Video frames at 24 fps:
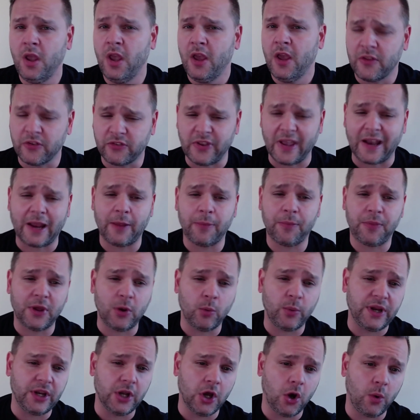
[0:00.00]
The second thing
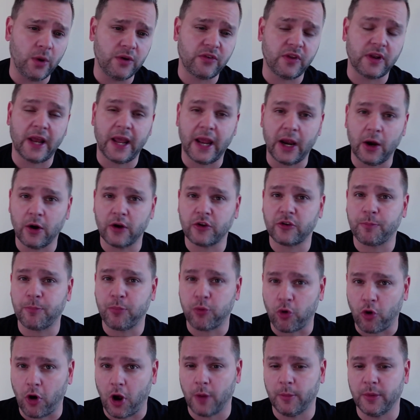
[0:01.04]
we know is that Harris
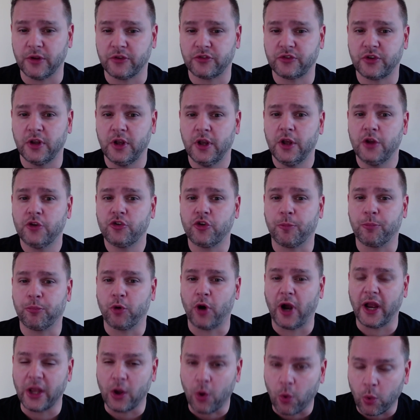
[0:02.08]
promised to
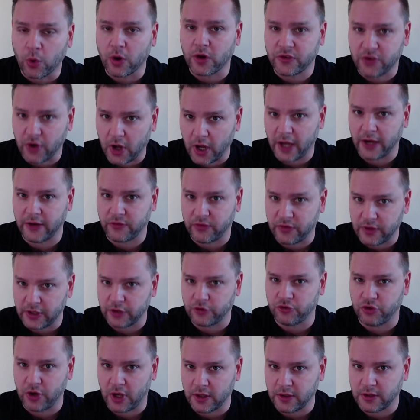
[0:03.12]
prioritize the
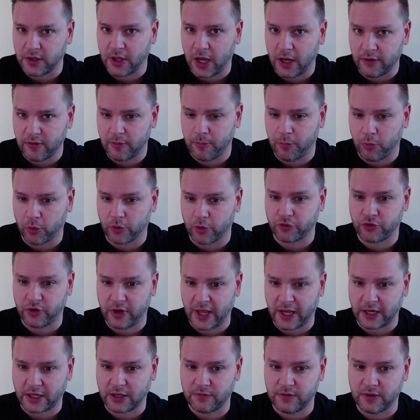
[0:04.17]
agenda of abortion
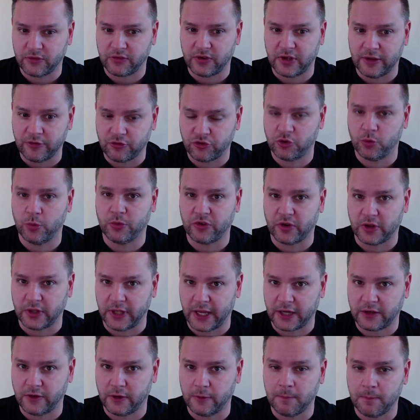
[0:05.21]
activists if she was
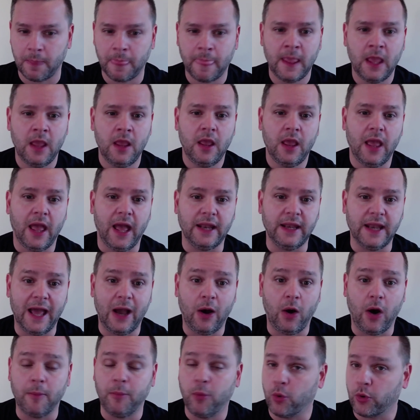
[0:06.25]
elected. And
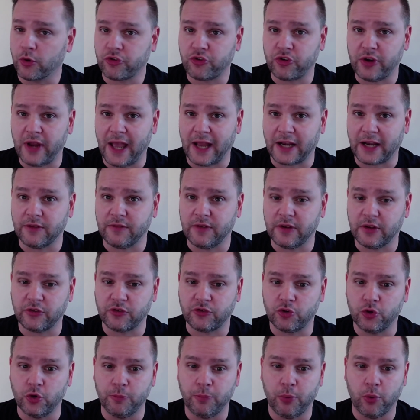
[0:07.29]
now abortion
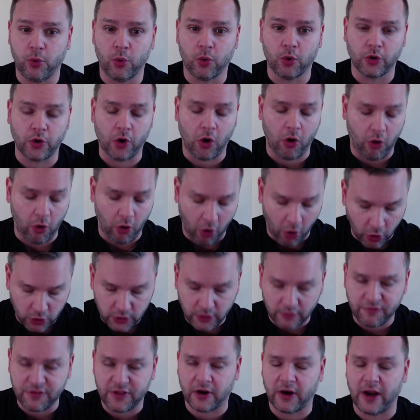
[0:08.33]
activists who poured
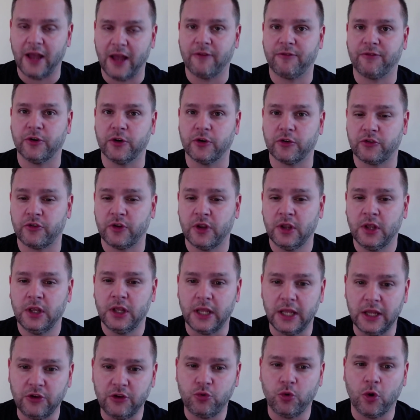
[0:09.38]
all of their efforts
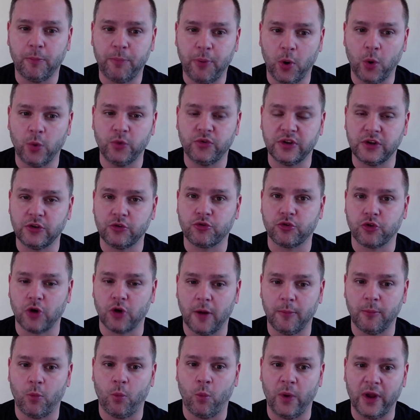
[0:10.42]
into opposing
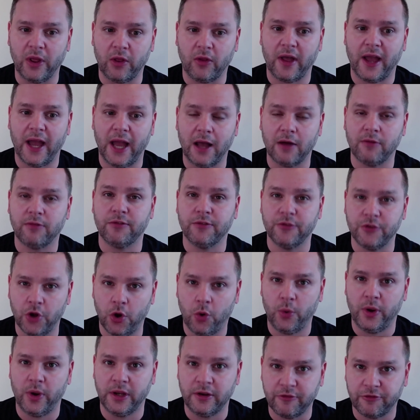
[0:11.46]
Trump will have
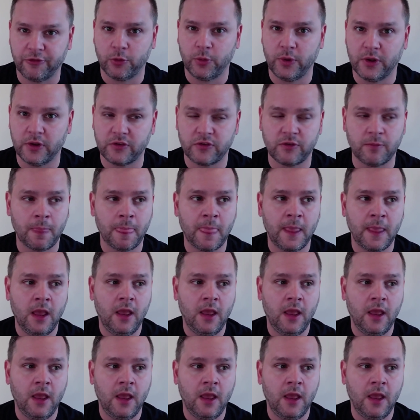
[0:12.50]
no influence.